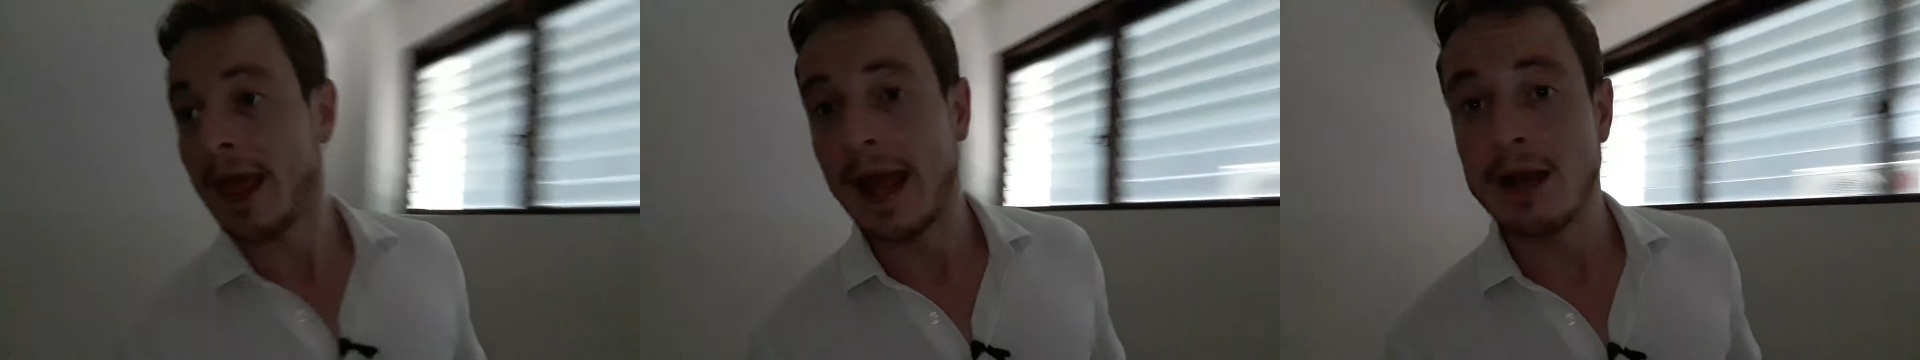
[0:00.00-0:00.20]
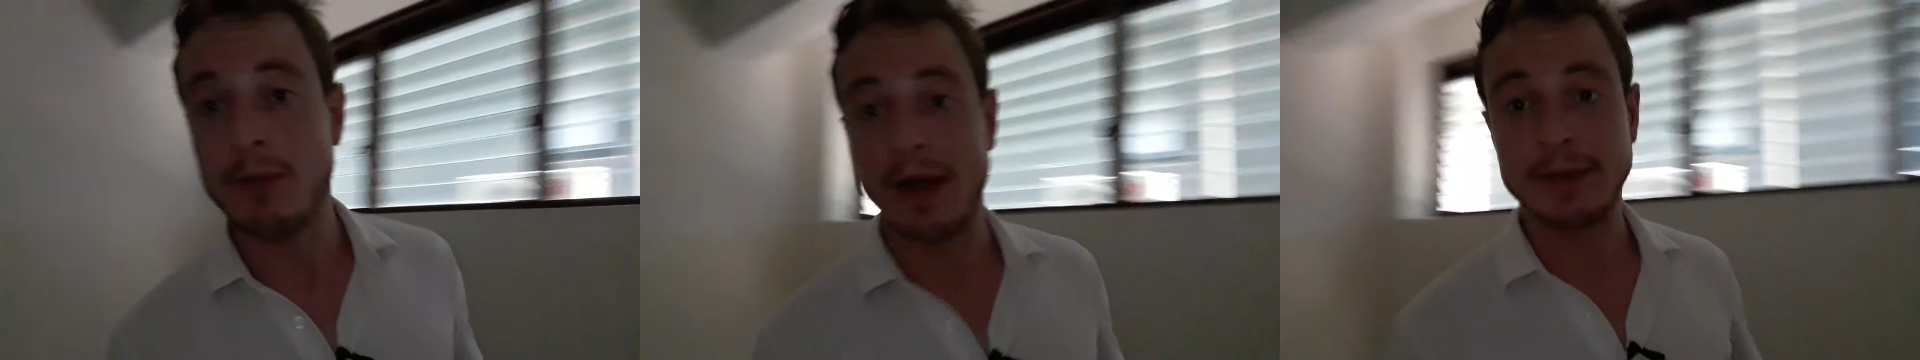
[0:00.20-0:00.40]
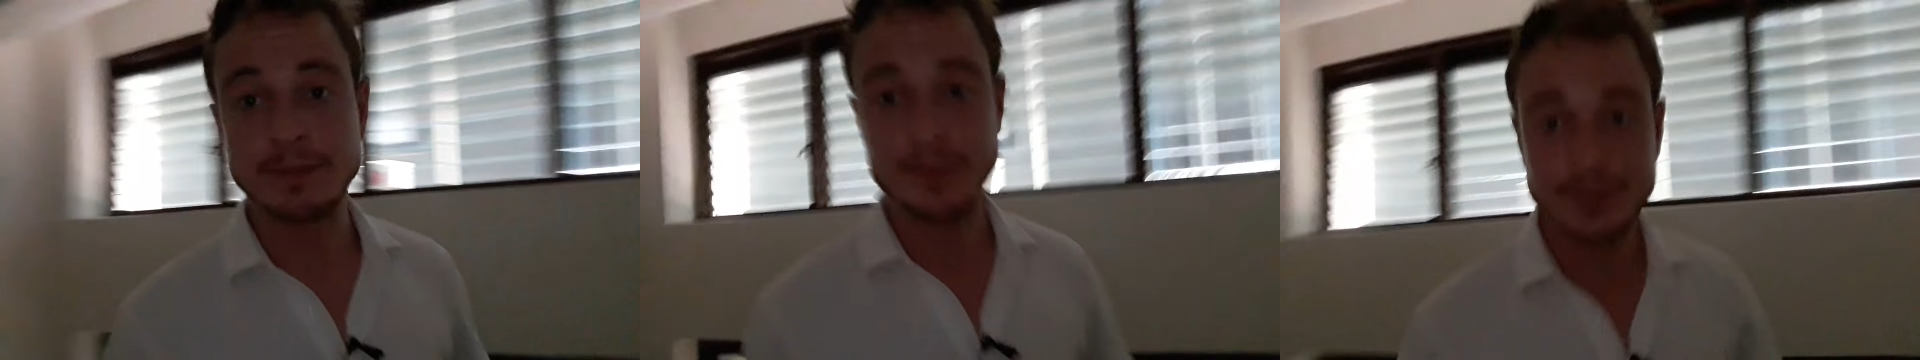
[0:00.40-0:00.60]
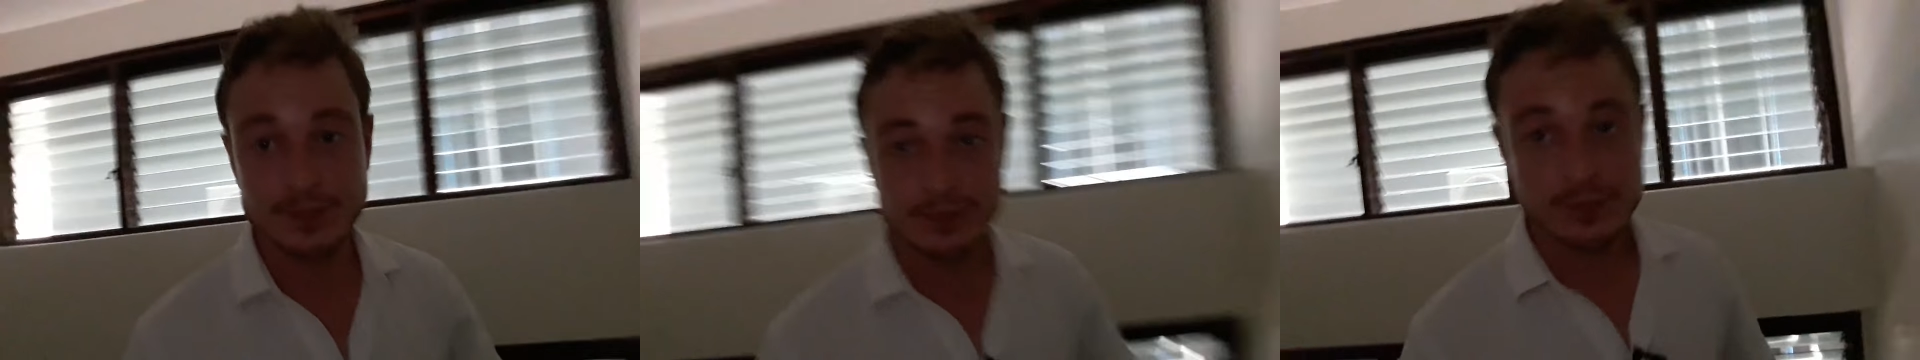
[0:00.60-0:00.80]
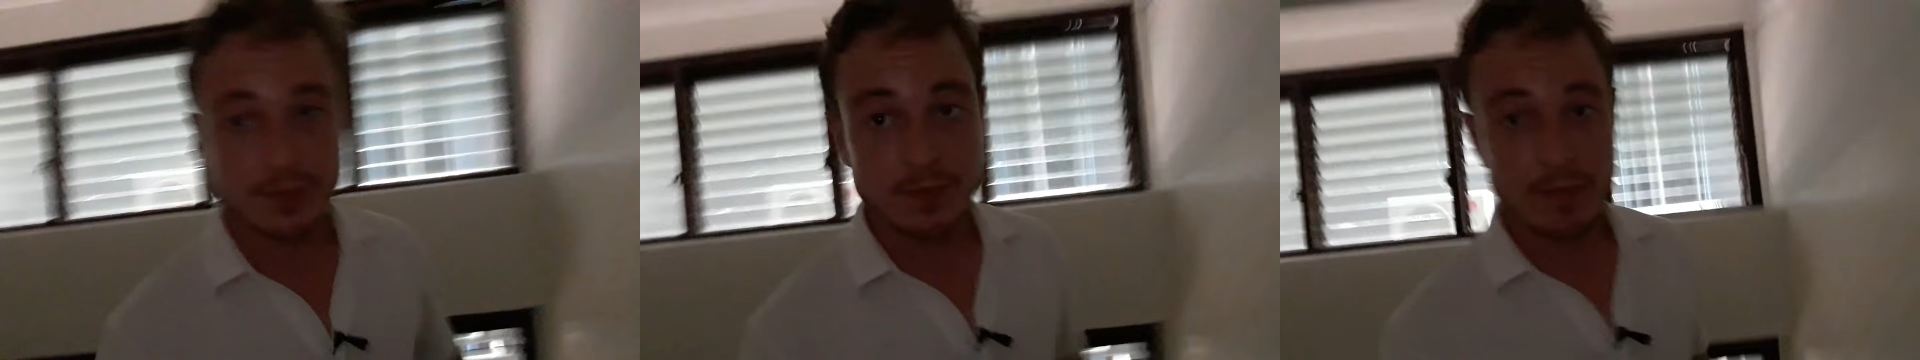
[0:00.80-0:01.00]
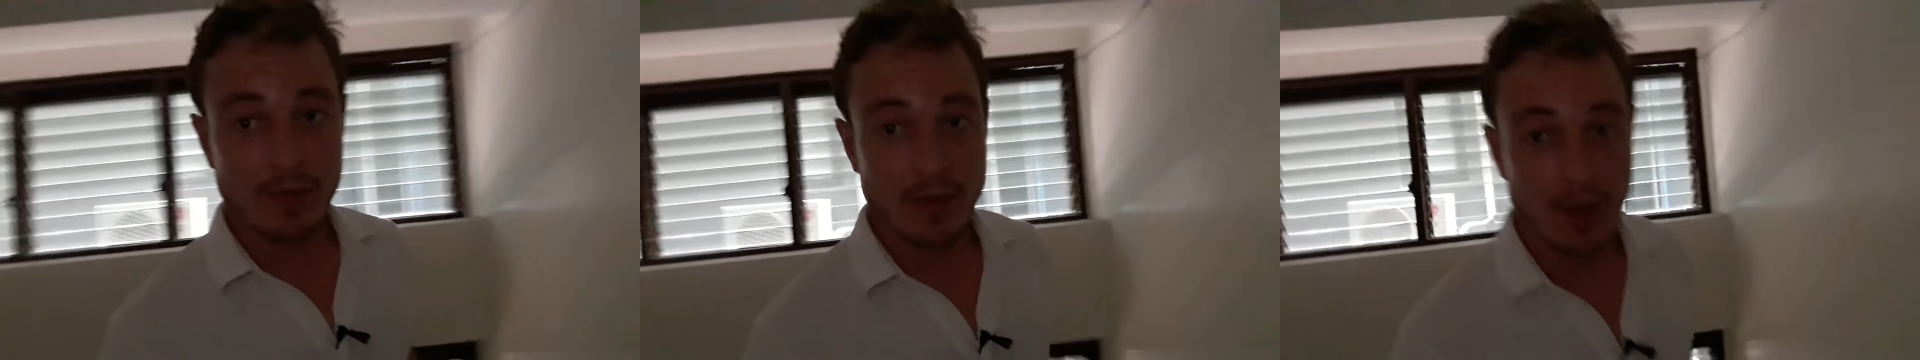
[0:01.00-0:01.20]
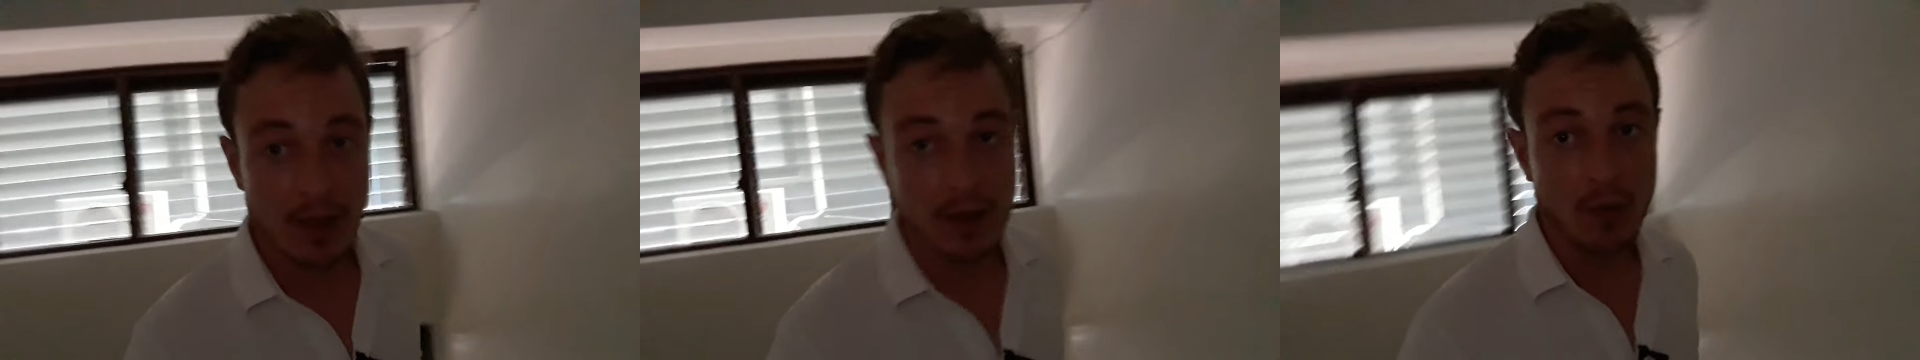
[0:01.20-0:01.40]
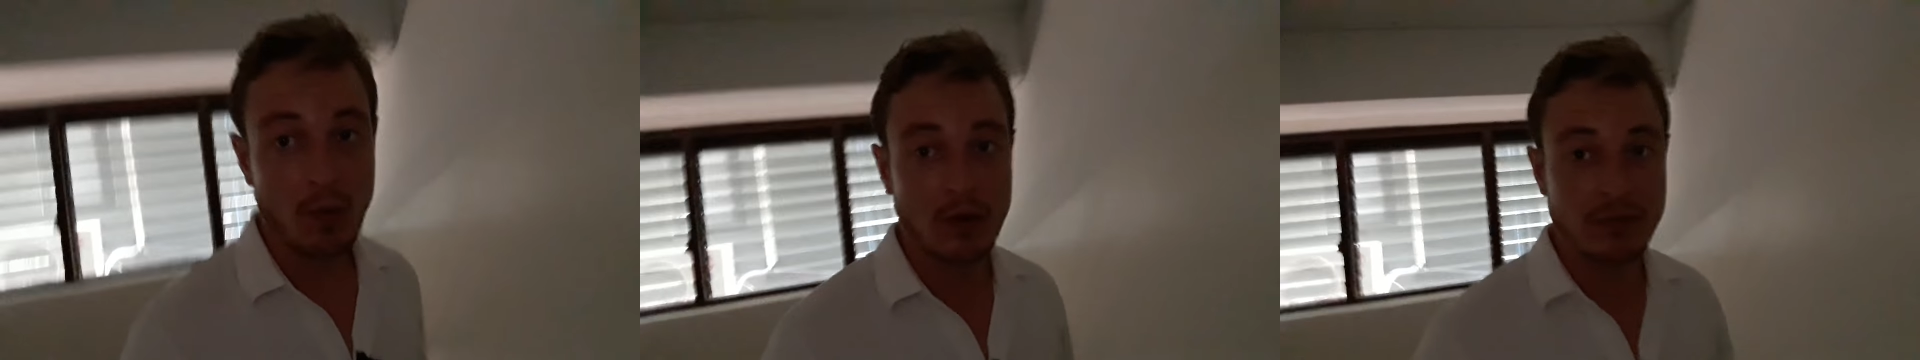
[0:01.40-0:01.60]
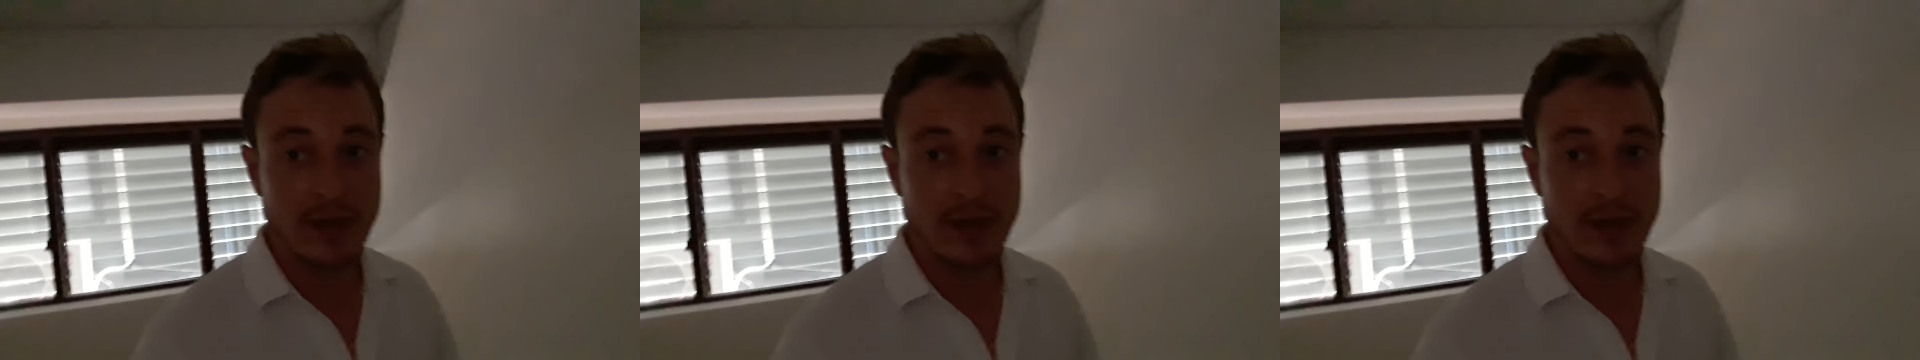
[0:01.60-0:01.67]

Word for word: Anyway, all